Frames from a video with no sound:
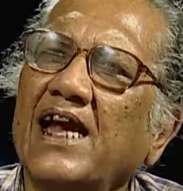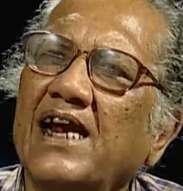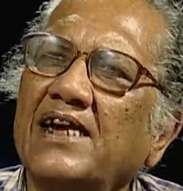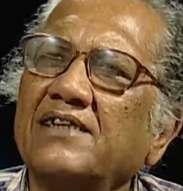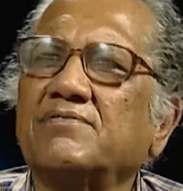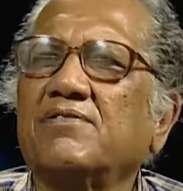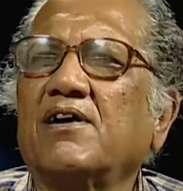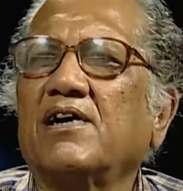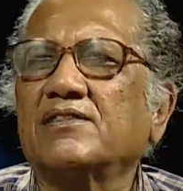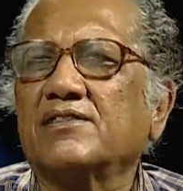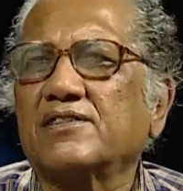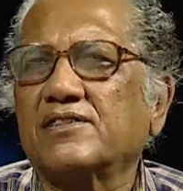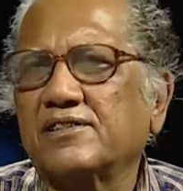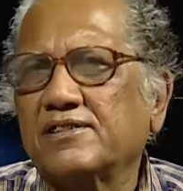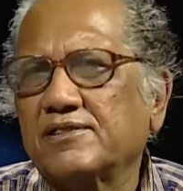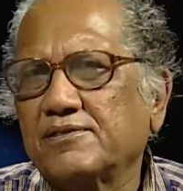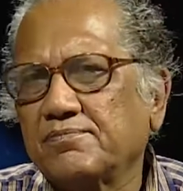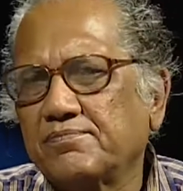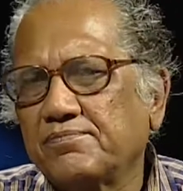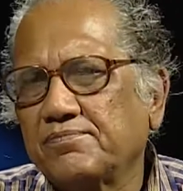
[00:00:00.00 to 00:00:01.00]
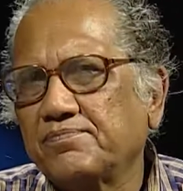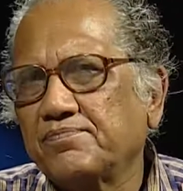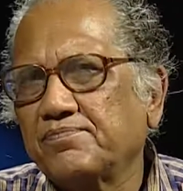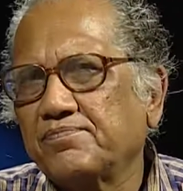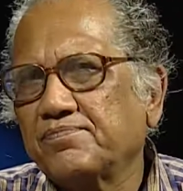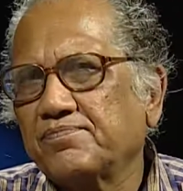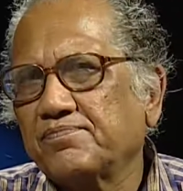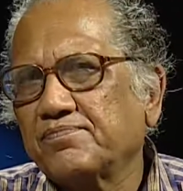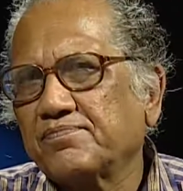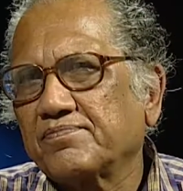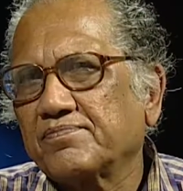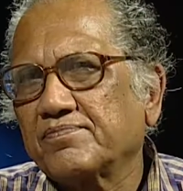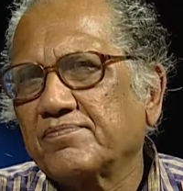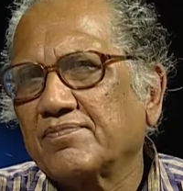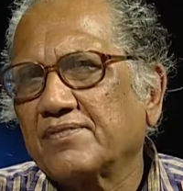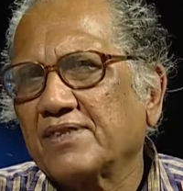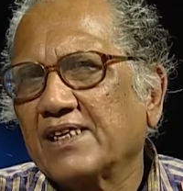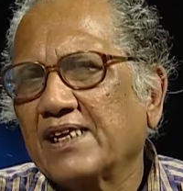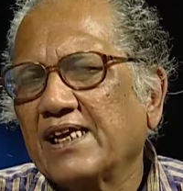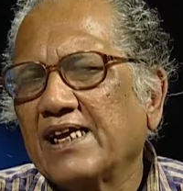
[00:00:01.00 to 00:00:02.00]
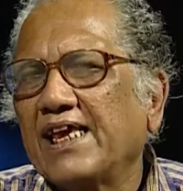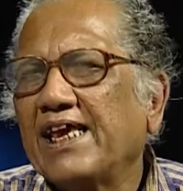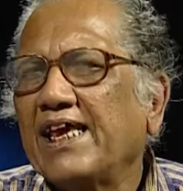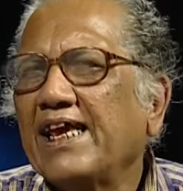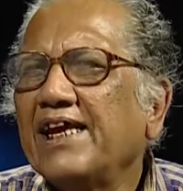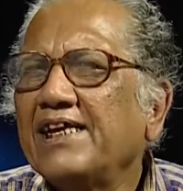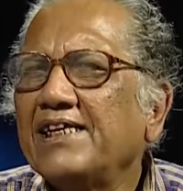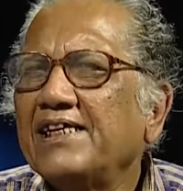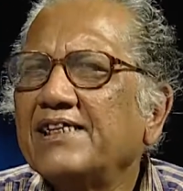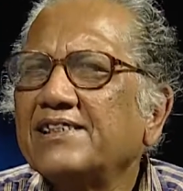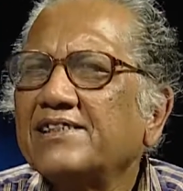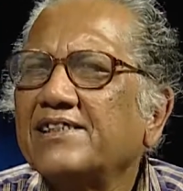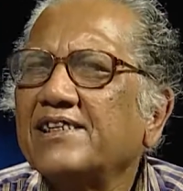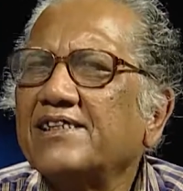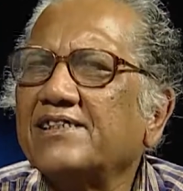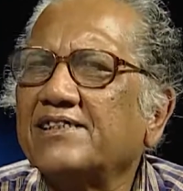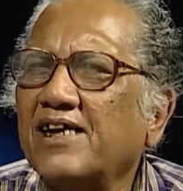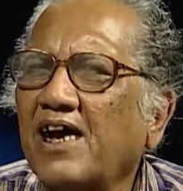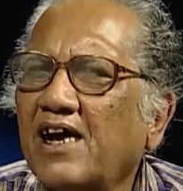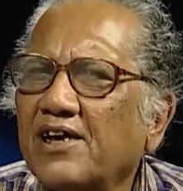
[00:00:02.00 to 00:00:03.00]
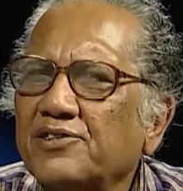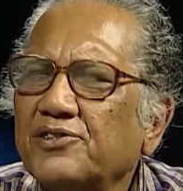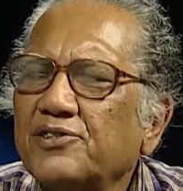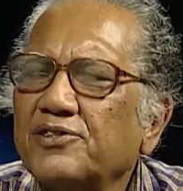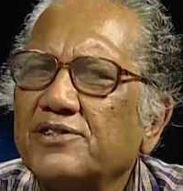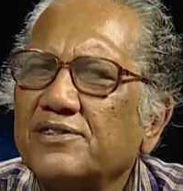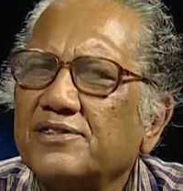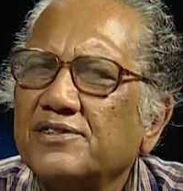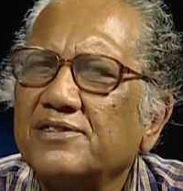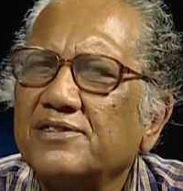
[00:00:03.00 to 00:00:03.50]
advance. English and Dutch,